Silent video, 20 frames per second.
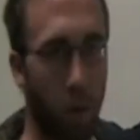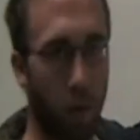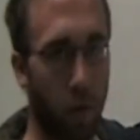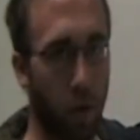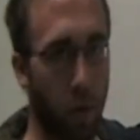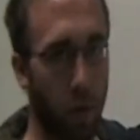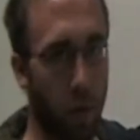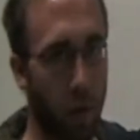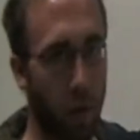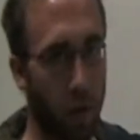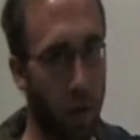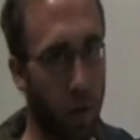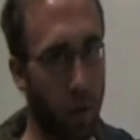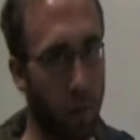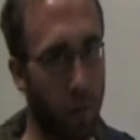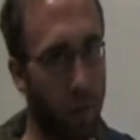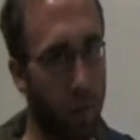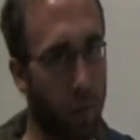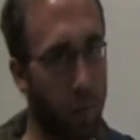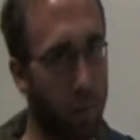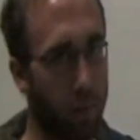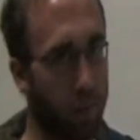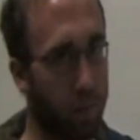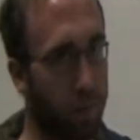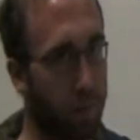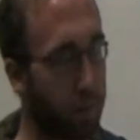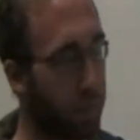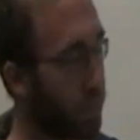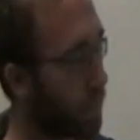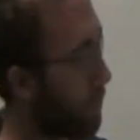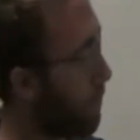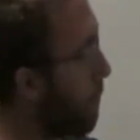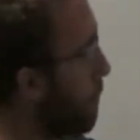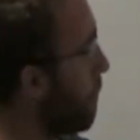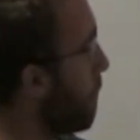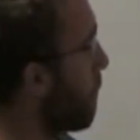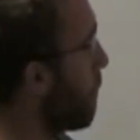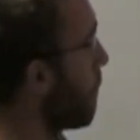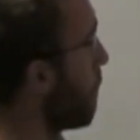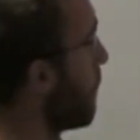have the demand curve.
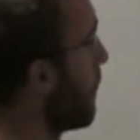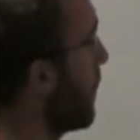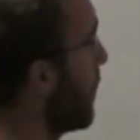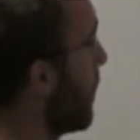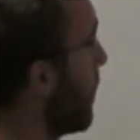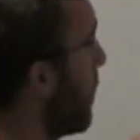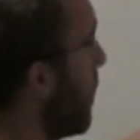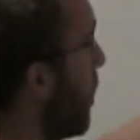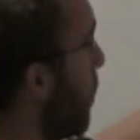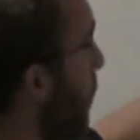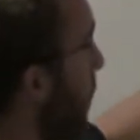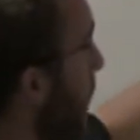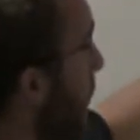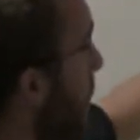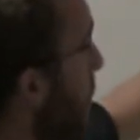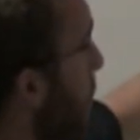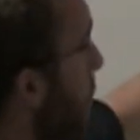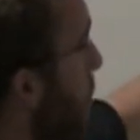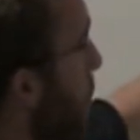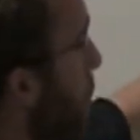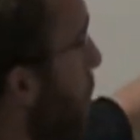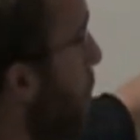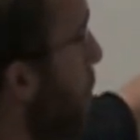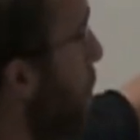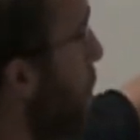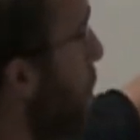Here we have the consumer